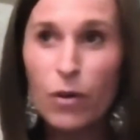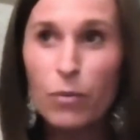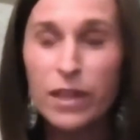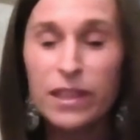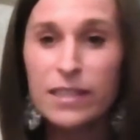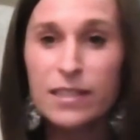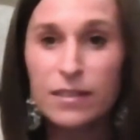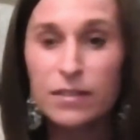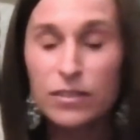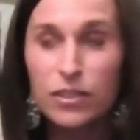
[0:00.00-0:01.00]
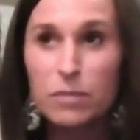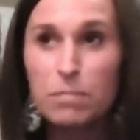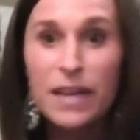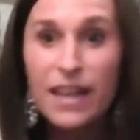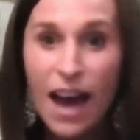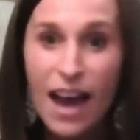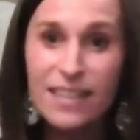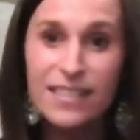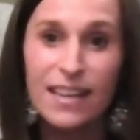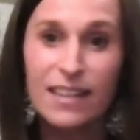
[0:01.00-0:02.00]
mm. with these just big
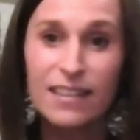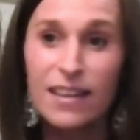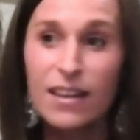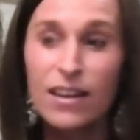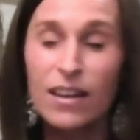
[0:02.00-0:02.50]
eyes and